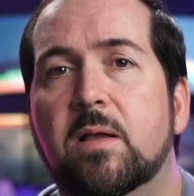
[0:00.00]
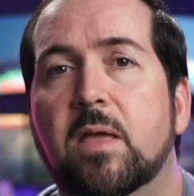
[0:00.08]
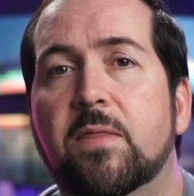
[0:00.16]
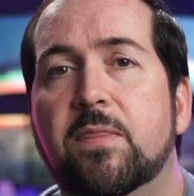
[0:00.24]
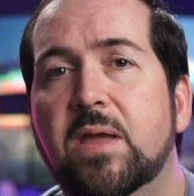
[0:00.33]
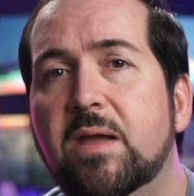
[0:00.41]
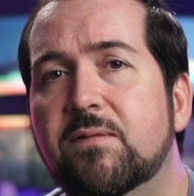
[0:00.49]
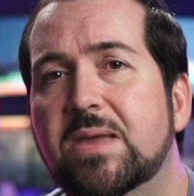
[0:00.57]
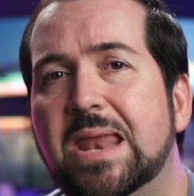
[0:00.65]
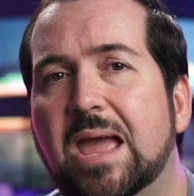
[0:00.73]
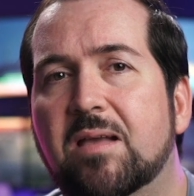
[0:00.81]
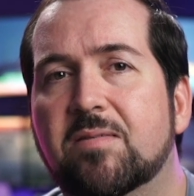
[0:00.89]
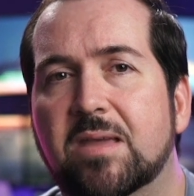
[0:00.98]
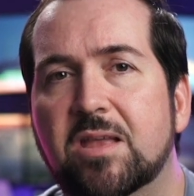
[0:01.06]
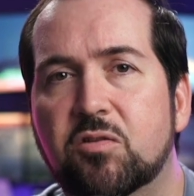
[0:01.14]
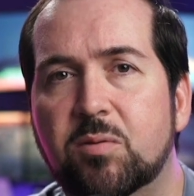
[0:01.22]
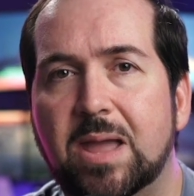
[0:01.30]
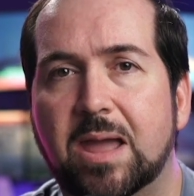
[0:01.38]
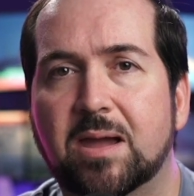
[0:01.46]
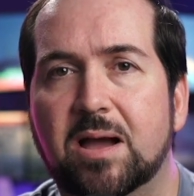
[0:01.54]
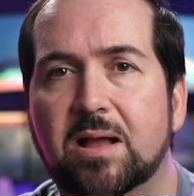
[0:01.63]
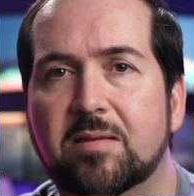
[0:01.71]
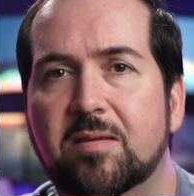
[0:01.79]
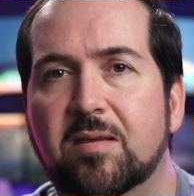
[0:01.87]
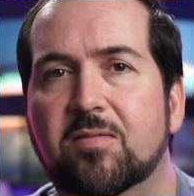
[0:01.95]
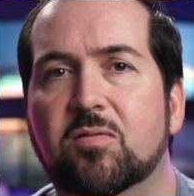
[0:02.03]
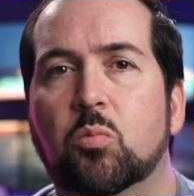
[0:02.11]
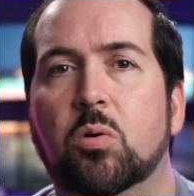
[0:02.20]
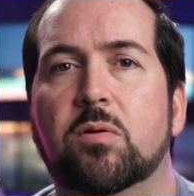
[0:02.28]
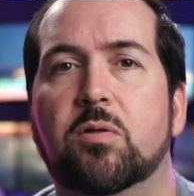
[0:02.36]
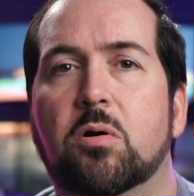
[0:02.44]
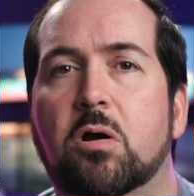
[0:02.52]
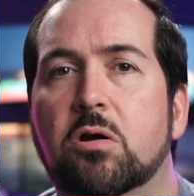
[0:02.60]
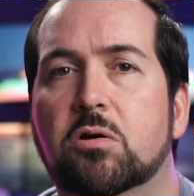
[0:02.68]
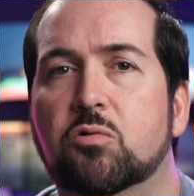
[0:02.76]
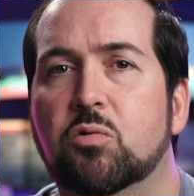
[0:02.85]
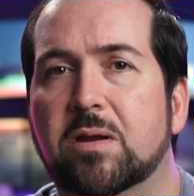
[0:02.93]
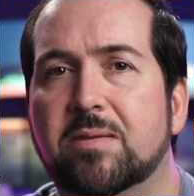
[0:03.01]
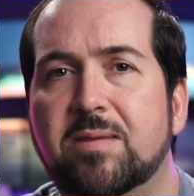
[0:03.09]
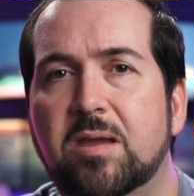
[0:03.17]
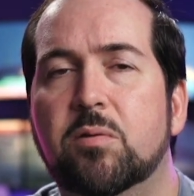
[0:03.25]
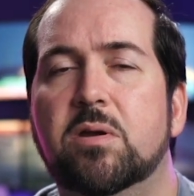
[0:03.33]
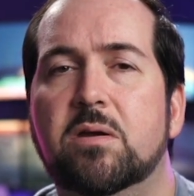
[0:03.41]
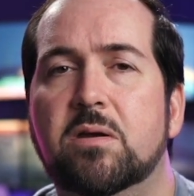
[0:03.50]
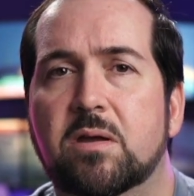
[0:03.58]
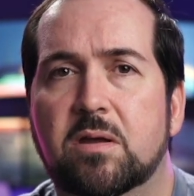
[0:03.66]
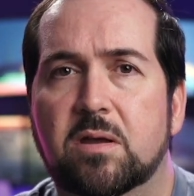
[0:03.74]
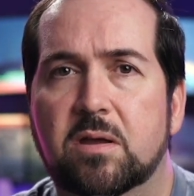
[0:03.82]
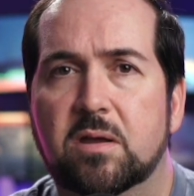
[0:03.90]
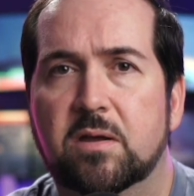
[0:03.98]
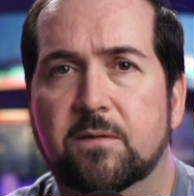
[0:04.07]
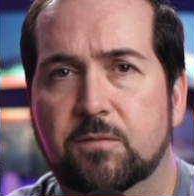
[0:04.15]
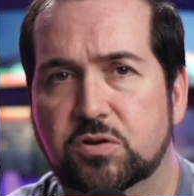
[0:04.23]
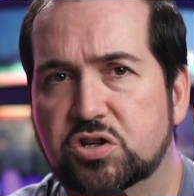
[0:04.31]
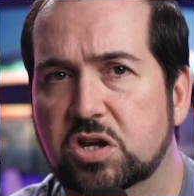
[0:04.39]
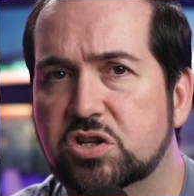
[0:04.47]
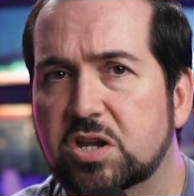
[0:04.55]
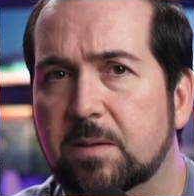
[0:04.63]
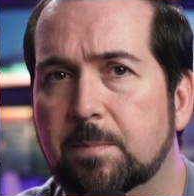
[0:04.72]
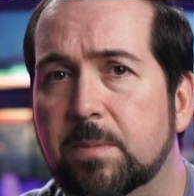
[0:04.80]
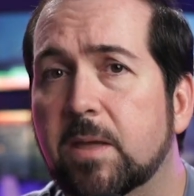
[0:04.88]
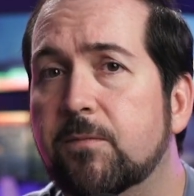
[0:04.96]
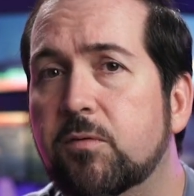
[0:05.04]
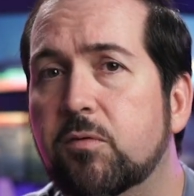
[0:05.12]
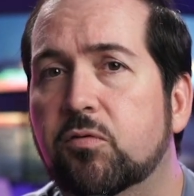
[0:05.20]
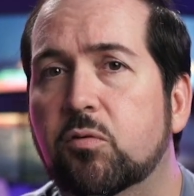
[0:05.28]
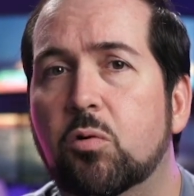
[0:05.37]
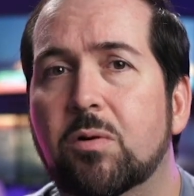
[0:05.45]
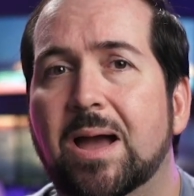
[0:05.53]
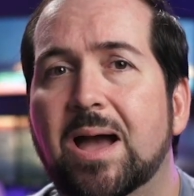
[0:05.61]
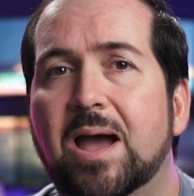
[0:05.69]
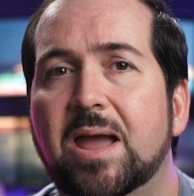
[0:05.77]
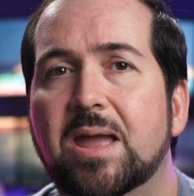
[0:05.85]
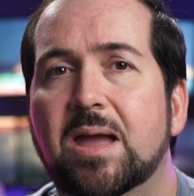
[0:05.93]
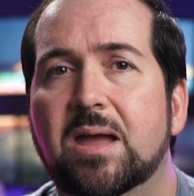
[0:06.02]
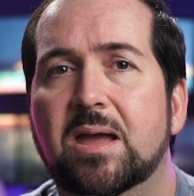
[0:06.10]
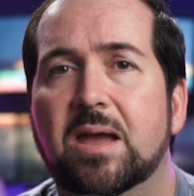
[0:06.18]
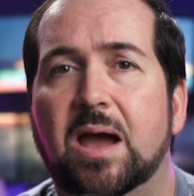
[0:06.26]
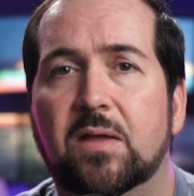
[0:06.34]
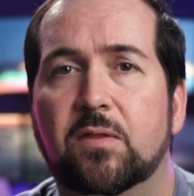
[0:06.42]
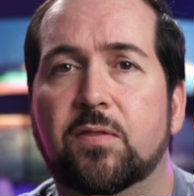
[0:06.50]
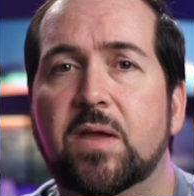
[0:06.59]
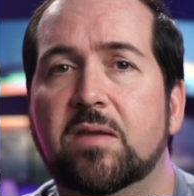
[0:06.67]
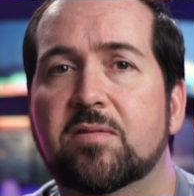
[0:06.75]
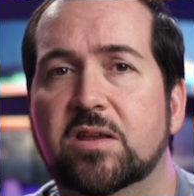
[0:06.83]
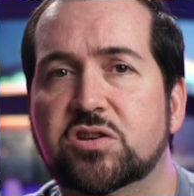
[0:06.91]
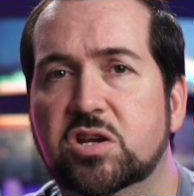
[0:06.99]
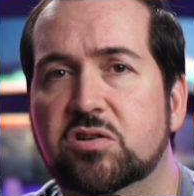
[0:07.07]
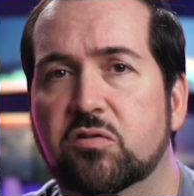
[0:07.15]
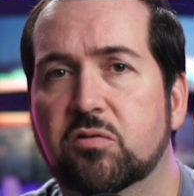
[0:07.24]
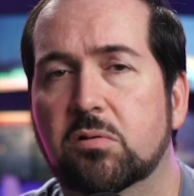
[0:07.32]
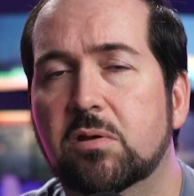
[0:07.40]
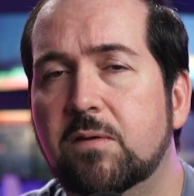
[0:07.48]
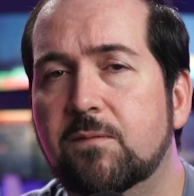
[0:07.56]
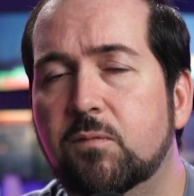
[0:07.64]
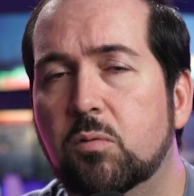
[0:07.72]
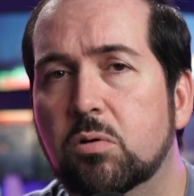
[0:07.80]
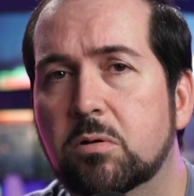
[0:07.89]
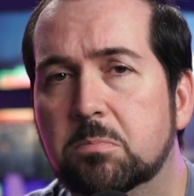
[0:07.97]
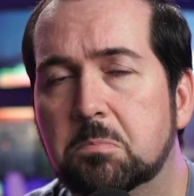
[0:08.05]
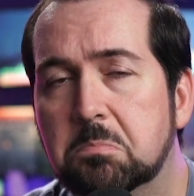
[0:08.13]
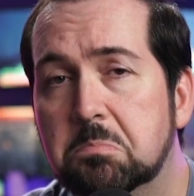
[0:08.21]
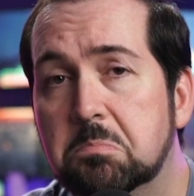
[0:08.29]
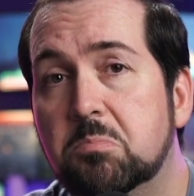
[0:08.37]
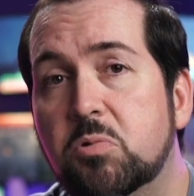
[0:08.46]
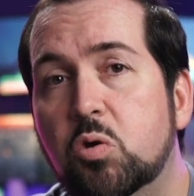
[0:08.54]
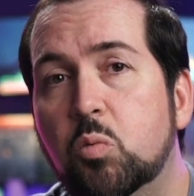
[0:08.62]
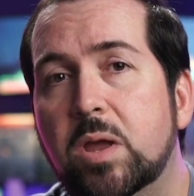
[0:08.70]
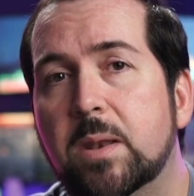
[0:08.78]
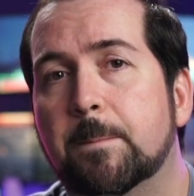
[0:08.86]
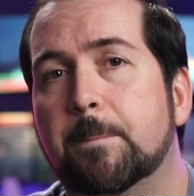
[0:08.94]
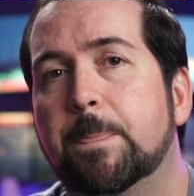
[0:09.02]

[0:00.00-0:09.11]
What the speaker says: Think of it as entering a contest where there are criteria for judging. If you score high on the things that judges are looking for, you win.